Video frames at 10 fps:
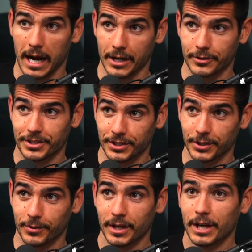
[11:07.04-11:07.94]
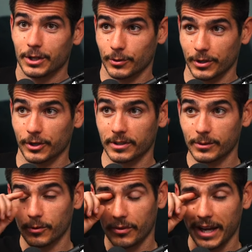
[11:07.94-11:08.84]
hired to do. You literally
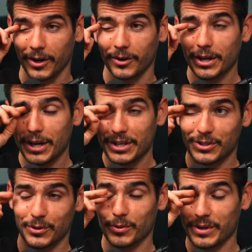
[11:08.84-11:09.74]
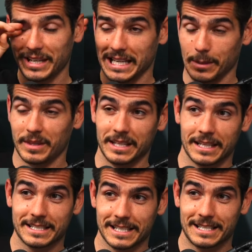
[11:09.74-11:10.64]
were there to keep the
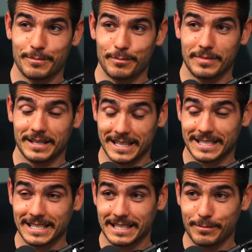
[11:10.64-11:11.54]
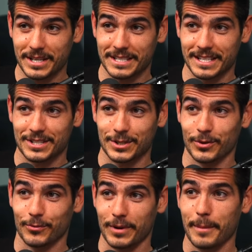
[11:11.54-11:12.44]
existing existing business so
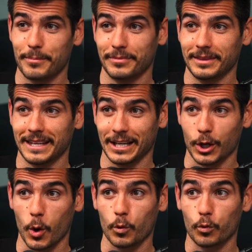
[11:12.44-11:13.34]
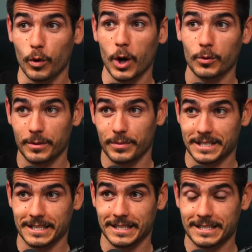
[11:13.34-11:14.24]
the rep can go grow the
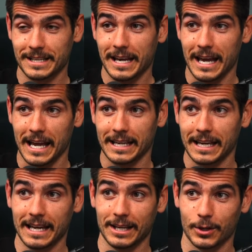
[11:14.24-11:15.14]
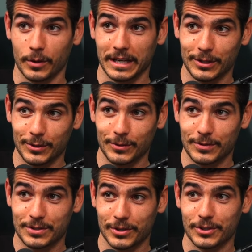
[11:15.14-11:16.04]
business, aka go get new
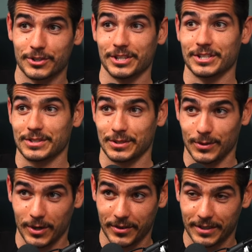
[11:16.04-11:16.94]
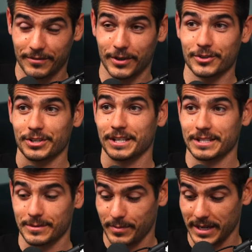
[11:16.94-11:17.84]
surgeons, do all the
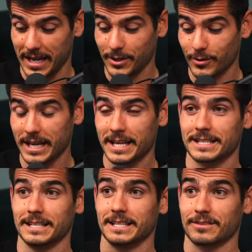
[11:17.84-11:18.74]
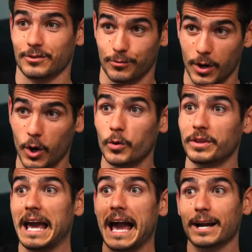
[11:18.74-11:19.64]
conversions, be at new cases, grow
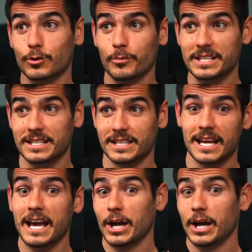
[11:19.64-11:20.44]
the actual business.